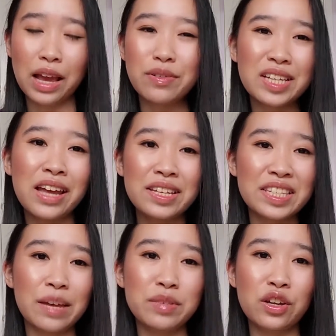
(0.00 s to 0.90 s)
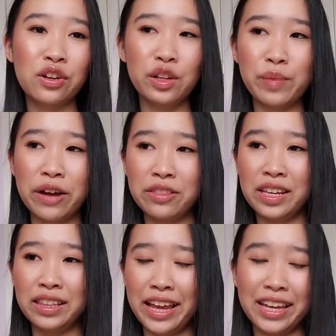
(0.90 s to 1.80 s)
I was kind of skeptical about the
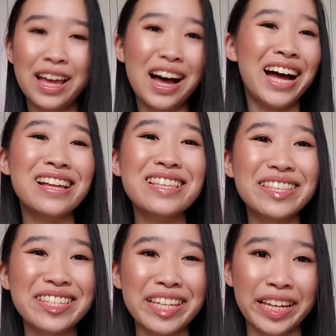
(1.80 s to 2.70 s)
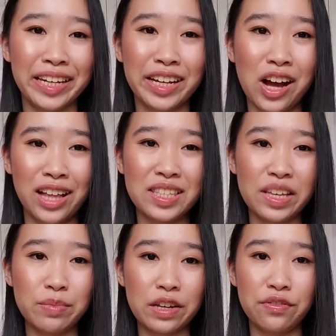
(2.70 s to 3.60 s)
like unseen
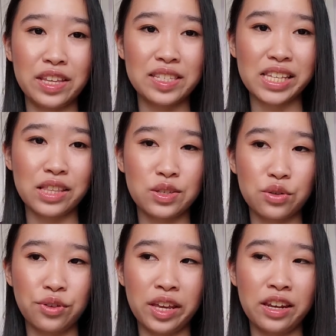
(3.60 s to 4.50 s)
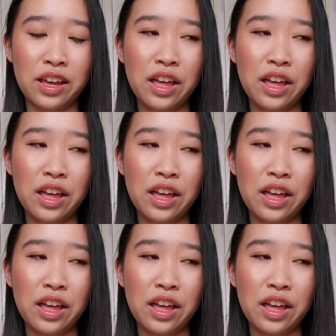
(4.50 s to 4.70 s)
concept of this sunscreen,